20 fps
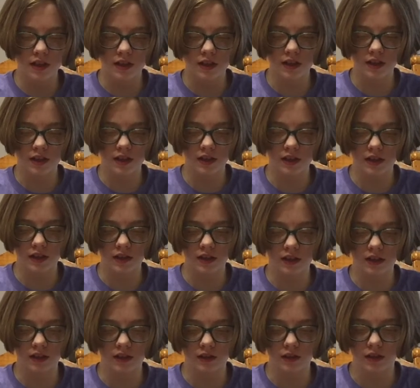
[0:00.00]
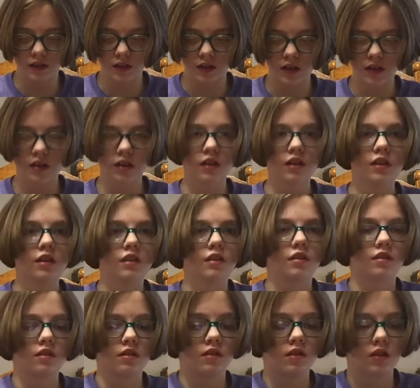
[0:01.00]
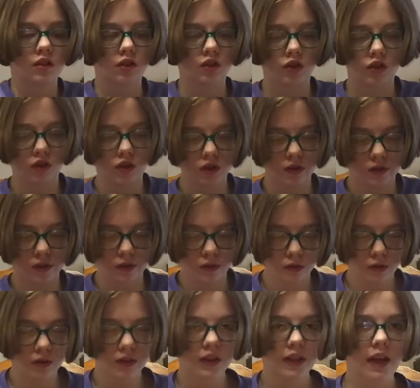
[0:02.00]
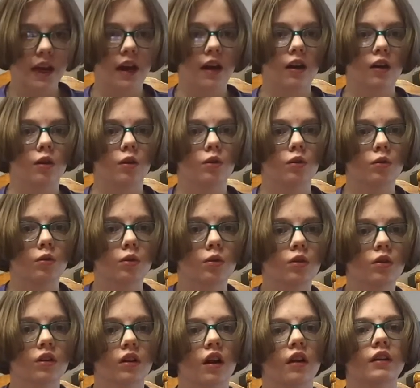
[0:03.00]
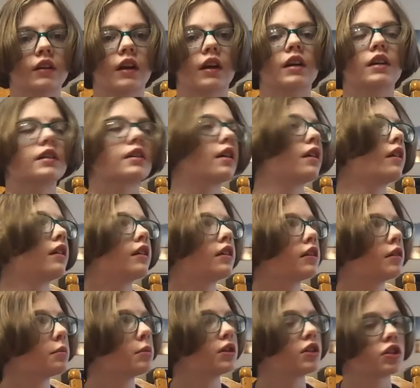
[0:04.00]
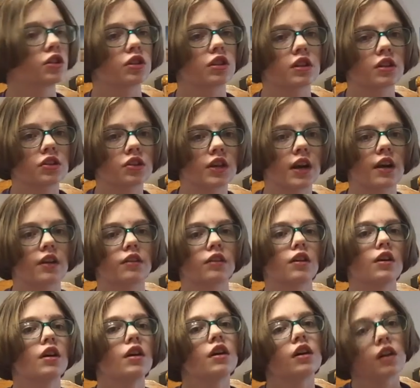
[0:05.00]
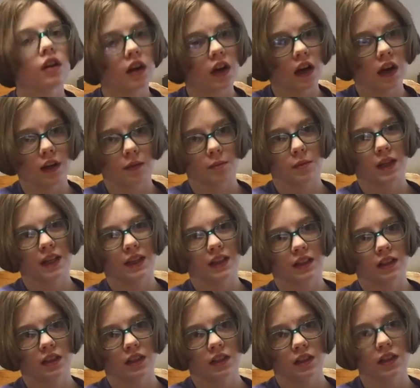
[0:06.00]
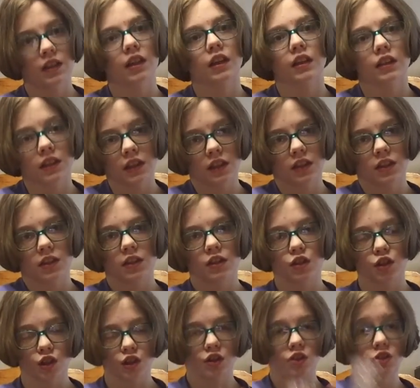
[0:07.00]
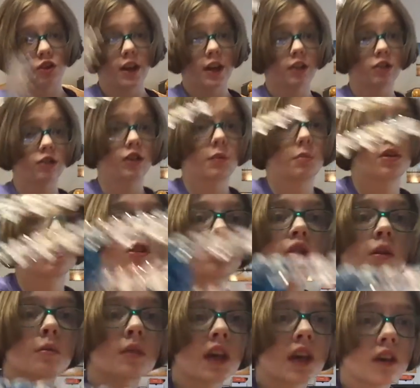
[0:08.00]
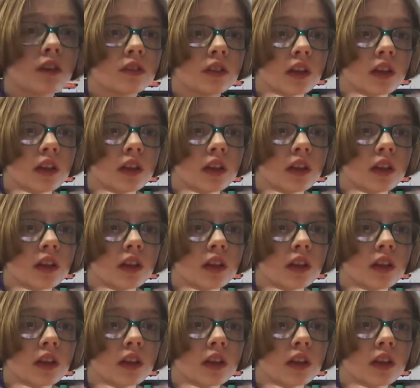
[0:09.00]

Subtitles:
And so now, hold on guys, I need to push these down. My instinct is to just naturally push them down